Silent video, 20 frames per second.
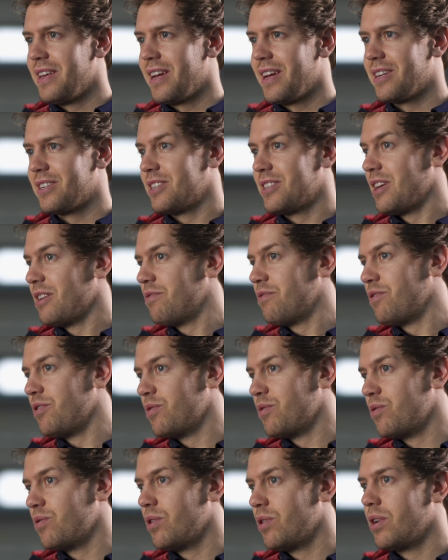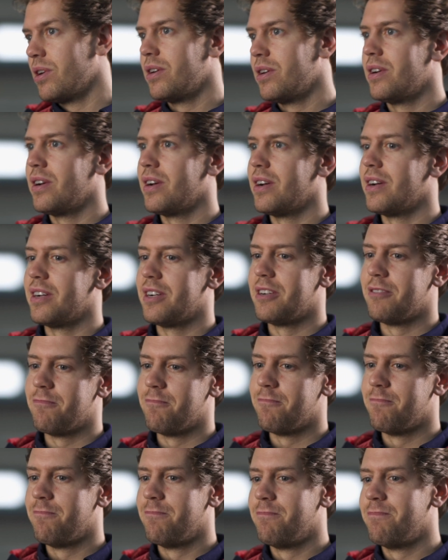save fuel,
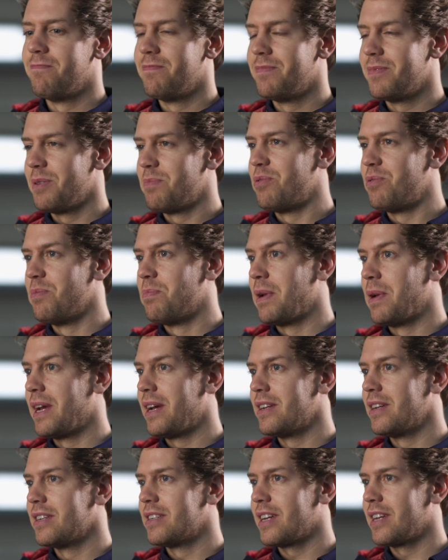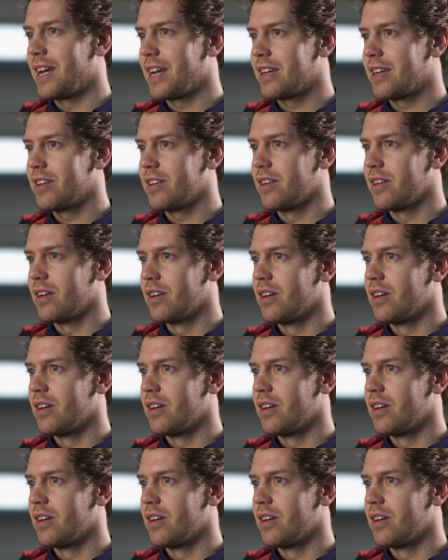prepare and attack